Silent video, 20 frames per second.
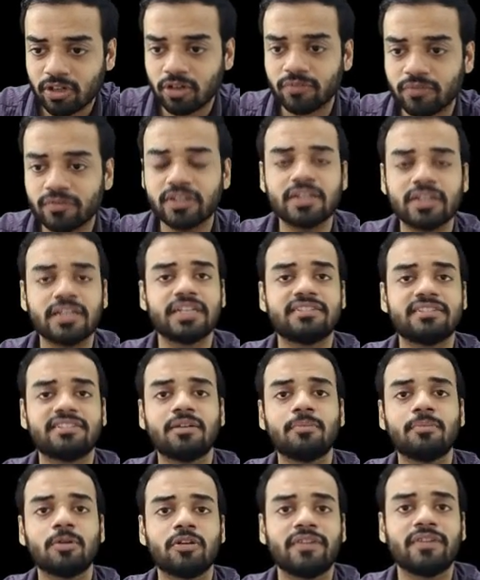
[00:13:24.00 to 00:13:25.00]
of the
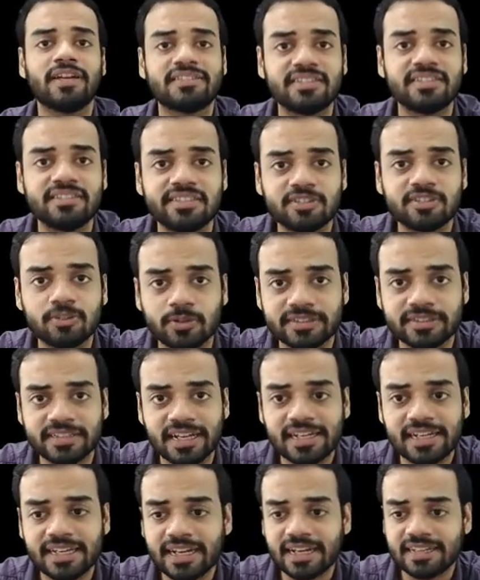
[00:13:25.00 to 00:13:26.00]
example of acids is
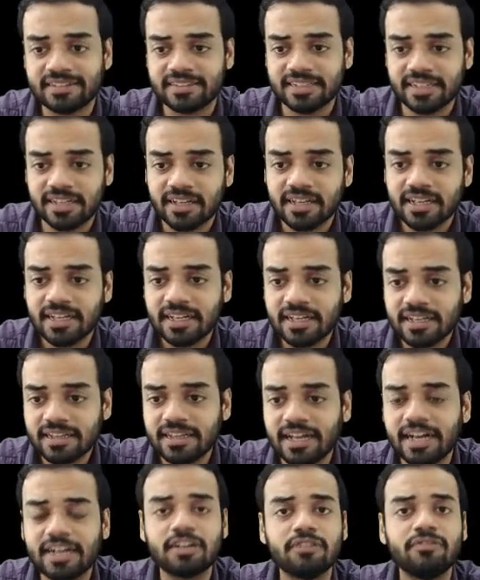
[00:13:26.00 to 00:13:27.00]
oxalic acid,
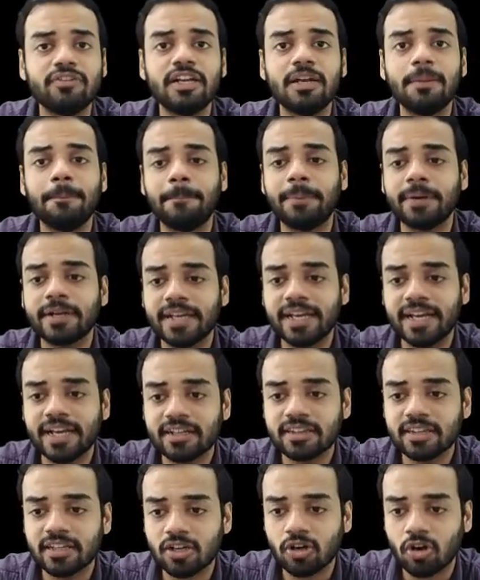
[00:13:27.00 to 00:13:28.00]
that will
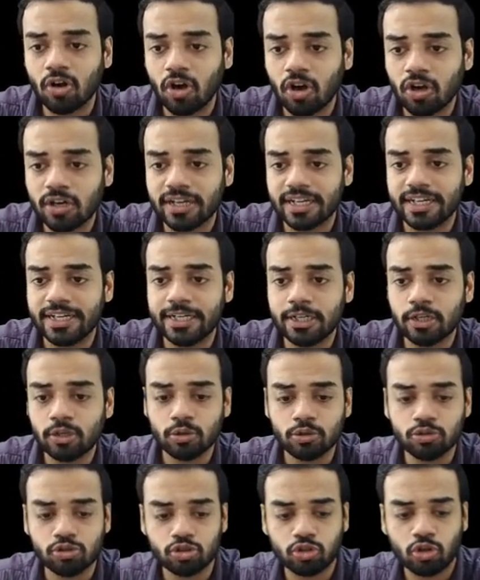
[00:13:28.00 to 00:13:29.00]
break the rock
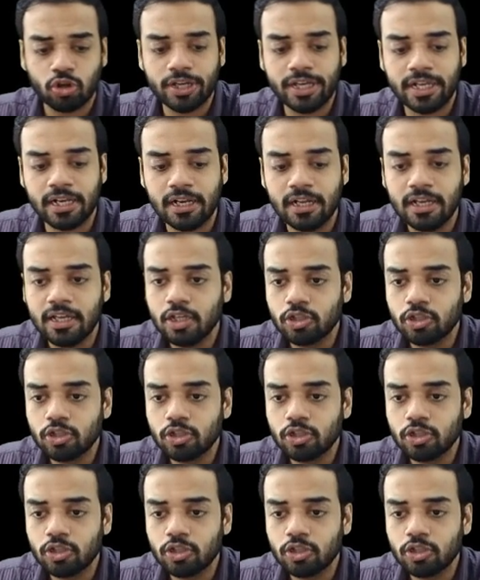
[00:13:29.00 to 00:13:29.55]
into soil.